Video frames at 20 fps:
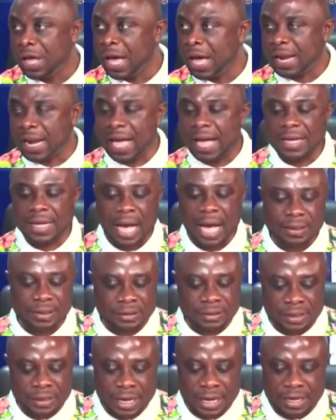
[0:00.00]
and I encant
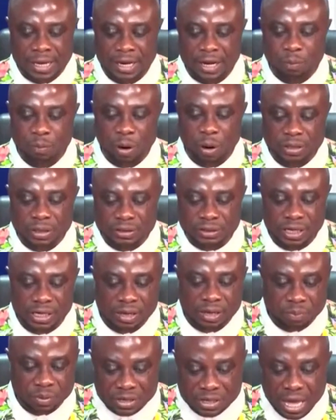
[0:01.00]
it and get a body
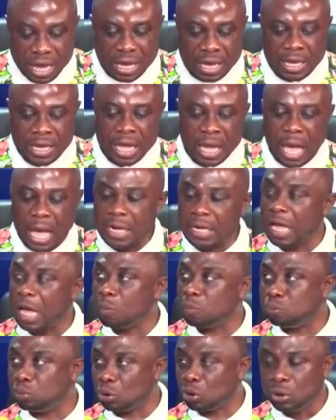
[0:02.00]
training bidier, and ye
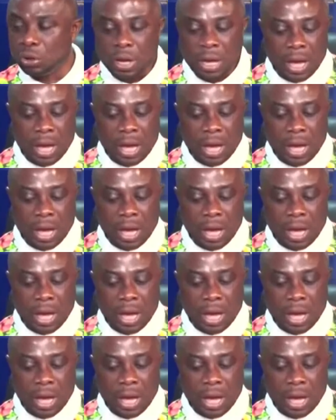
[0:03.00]
bro,